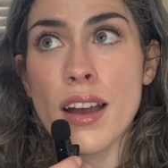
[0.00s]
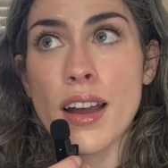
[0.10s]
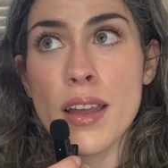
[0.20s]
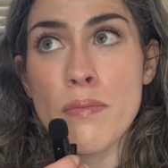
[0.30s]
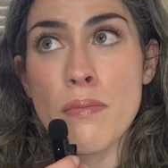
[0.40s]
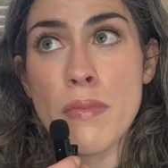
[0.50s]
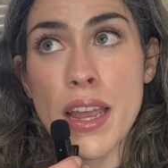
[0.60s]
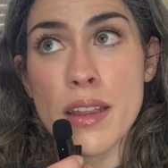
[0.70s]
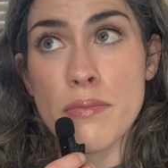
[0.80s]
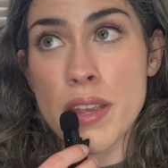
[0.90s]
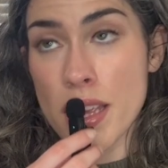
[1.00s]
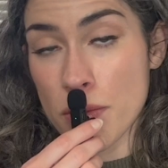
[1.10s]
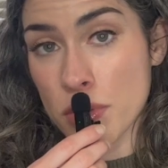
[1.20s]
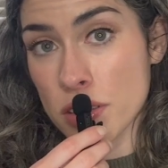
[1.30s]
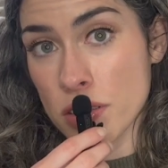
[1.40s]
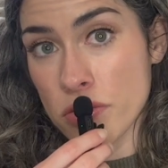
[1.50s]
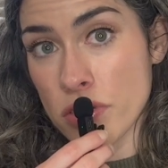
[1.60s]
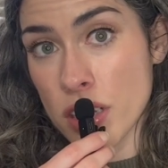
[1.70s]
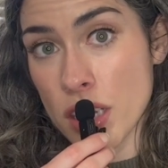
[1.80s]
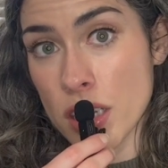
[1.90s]
I might be able to
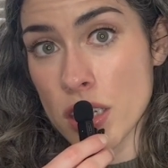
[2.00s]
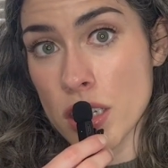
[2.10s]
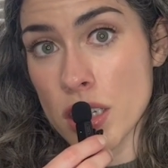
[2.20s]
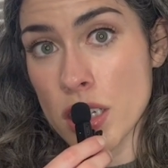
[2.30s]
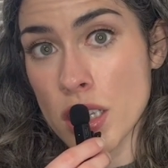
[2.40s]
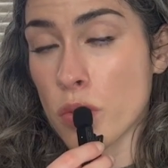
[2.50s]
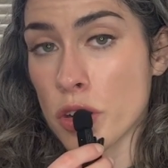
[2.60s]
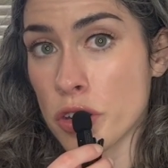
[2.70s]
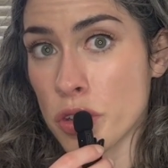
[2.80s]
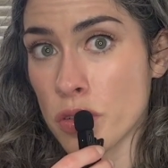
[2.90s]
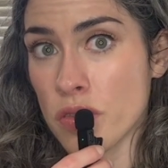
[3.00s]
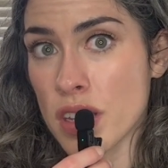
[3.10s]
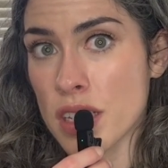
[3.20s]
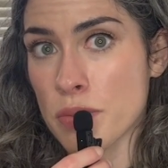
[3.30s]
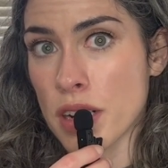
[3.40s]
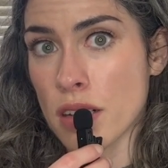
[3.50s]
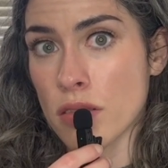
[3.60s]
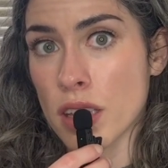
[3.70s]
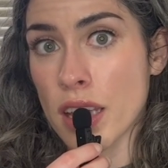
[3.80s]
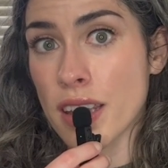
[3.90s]
finish 1 or 2 of these, but I
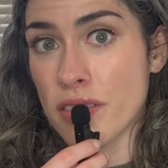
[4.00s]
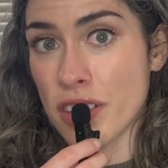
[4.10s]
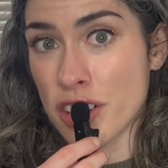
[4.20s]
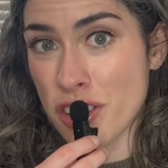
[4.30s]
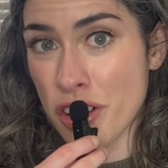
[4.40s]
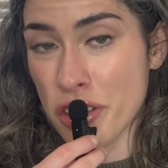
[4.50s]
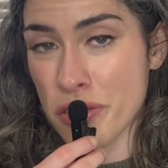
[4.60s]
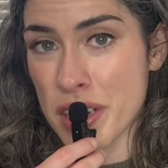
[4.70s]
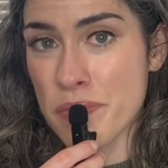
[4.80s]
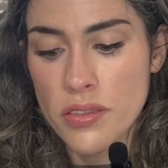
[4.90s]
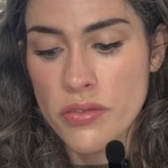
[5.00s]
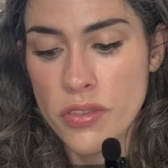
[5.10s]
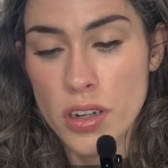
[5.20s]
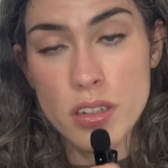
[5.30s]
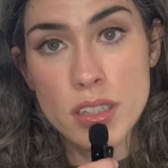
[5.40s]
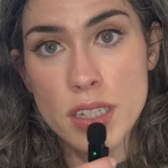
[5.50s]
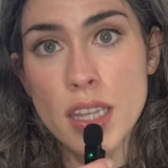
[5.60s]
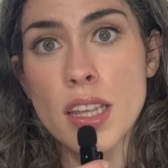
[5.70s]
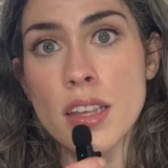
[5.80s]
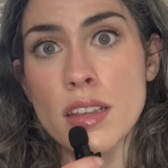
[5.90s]
don't think I can finish all 3. The first
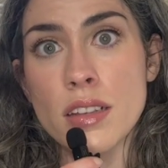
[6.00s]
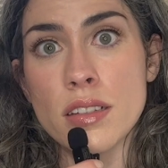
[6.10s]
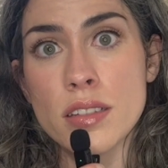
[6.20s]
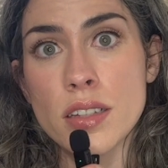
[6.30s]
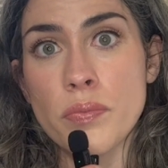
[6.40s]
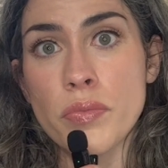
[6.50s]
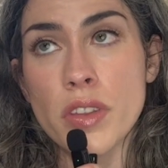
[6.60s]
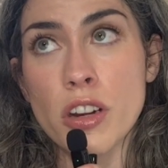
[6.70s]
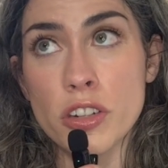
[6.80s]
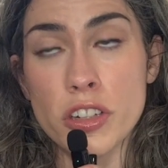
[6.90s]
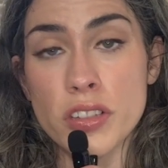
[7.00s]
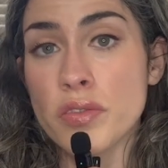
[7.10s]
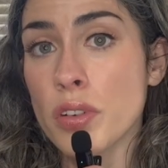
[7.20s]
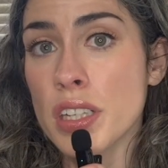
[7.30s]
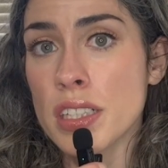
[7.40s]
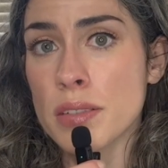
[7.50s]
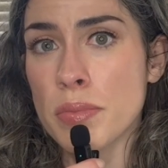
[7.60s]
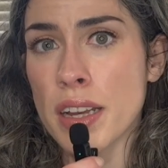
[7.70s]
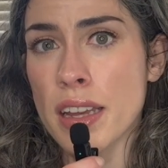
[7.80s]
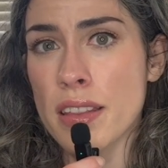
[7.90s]
is Archer's Voice
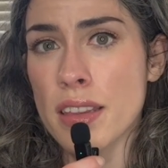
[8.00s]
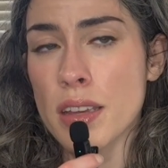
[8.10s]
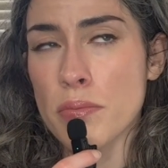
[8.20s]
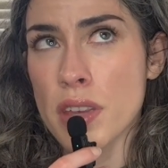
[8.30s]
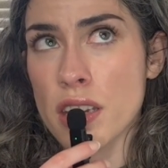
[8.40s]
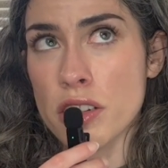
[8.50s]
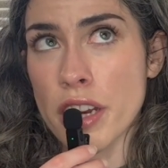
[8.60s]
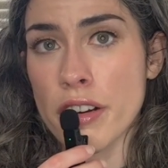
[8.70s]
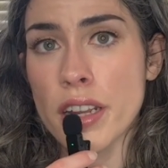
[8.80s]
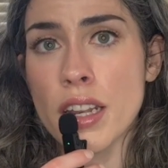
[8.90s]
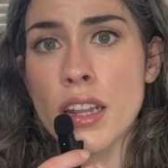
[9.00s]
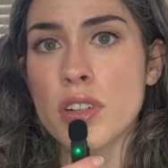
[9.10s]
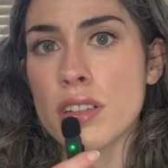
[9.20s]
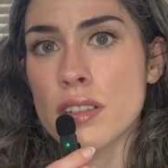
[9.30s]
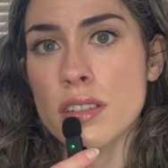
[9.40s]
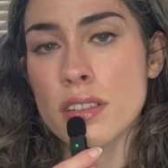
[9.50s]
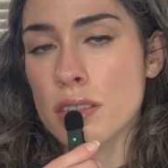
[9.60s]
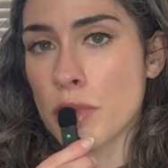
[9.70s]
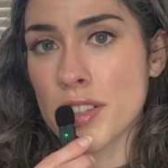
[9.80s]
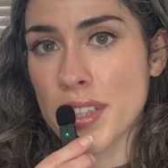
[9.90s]
by, I think, Mia Sheridan, which is just a
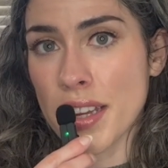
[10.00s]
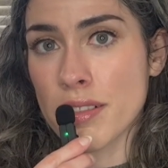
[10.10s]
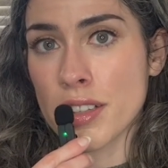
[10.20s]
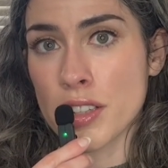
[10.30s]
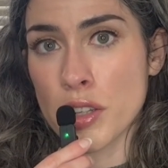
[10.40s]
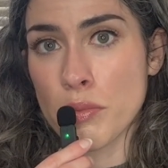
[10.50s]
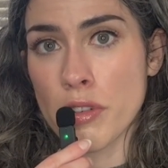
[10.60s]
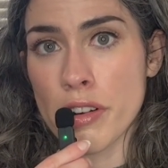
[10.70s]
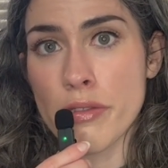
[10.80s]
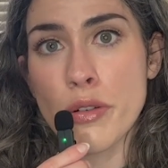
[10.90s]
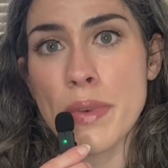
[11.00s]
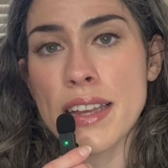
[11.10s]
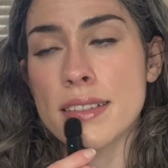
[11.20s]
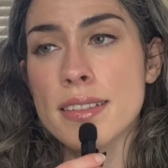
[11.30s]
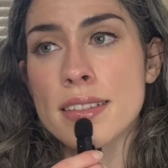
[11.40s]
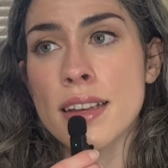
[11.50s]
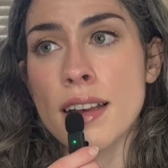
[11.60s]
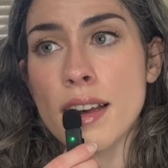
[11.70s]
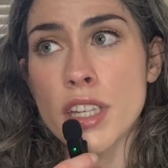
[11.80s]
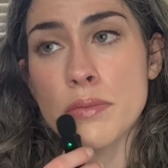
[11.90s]
small town contemporary romance.
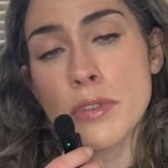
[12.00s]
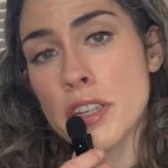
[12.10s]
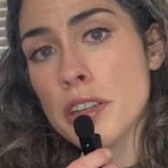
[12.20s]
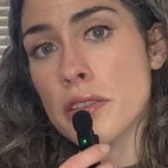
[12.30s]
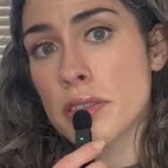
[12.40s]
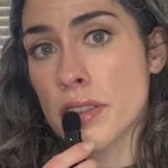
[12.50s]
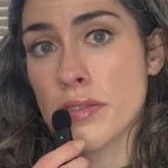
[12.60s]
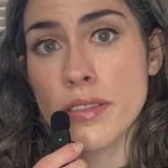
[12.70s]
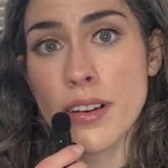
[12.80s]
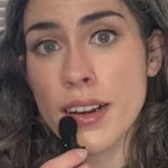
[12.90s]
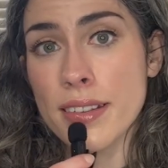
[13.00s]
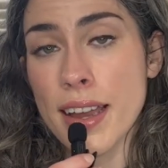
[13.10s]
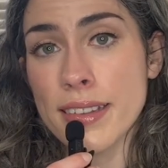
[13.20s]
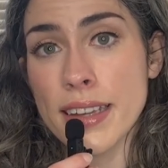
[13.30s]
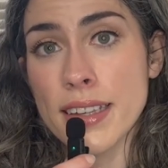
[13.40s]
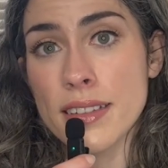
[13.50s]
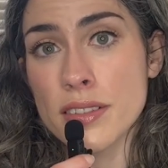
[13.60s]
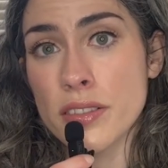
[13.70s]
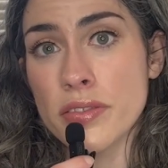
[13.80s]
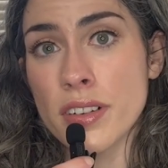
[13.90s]
It's pretty cute so far. I like it
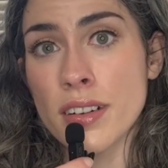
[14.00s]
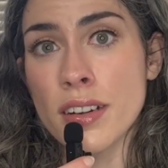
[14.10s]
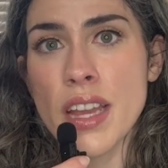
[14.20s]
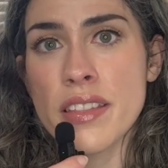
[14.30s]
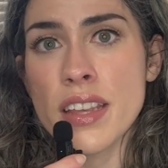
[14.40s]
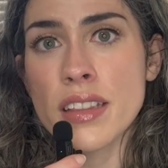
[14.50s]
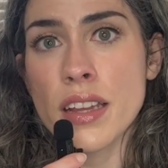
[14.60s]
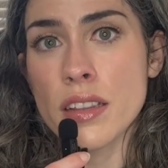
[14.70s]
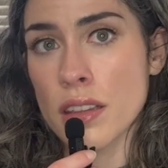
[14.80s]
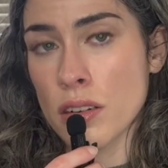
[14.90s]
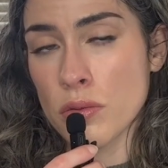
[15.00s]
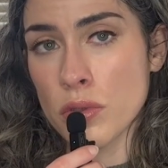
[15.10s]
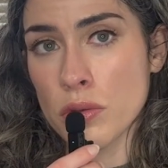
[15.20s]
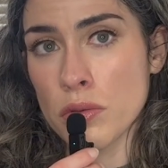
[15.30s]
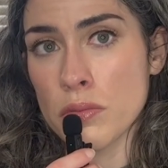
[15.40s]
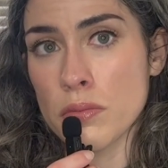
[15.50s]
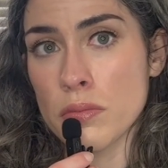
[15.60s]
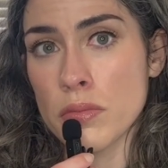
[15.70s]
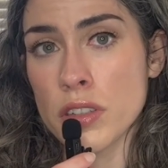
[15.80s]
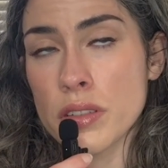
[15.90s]
so far. I think that
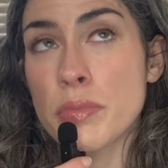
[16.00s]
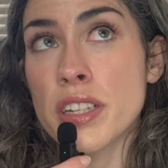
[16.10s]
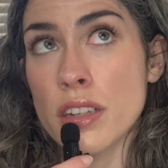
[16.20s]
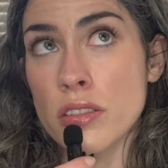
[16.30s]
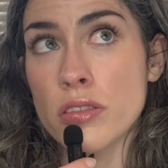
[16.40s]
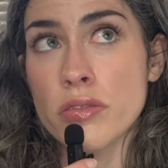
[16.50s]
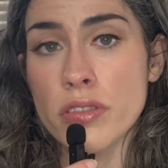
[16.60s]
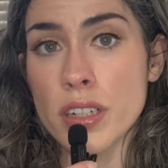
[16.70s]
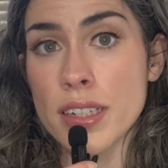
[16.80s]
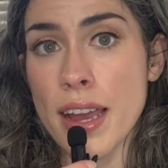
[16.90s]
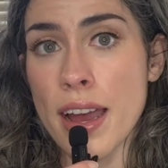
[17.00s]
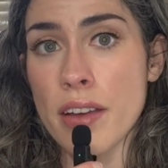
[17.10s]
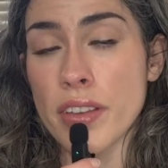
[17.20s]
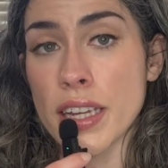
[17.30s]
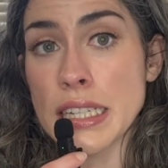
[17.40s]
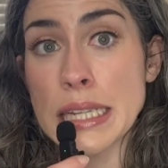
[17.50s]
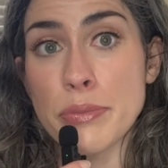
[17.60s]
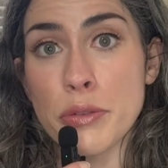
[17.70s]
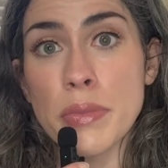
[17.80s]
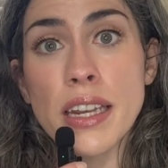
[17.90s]
there's potential for it to have like a
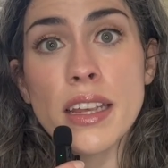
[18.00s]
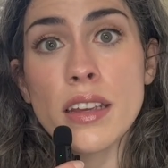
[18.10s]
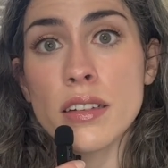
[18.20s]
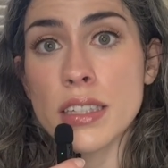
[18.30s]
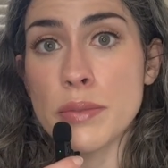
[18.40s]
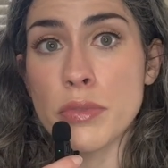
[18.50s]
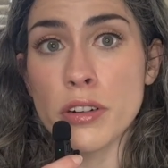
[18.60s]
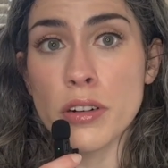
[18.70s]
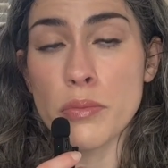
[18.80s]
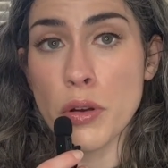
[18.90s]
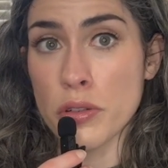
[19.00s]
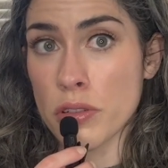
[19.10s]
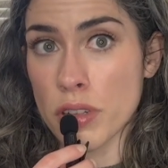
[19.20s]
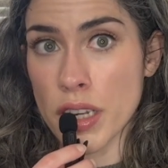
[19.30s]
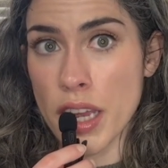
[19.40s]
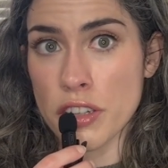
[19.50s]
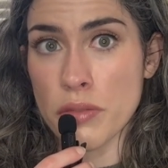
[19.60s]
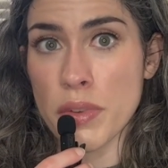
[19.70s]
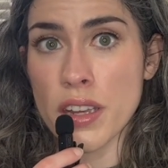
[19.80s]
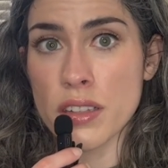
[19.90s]
deeper meaning, a deeper emotional
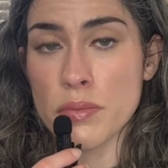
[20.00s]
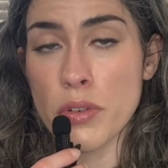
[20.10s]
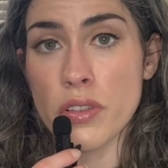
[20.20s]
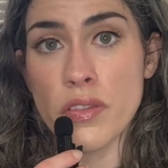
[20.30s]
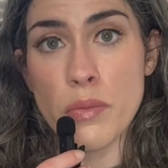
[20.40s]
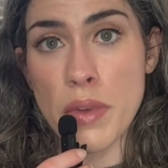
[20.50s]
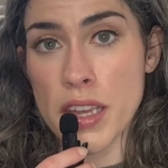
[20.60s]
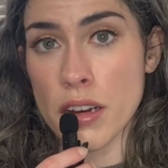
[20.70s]
connection, because both of the main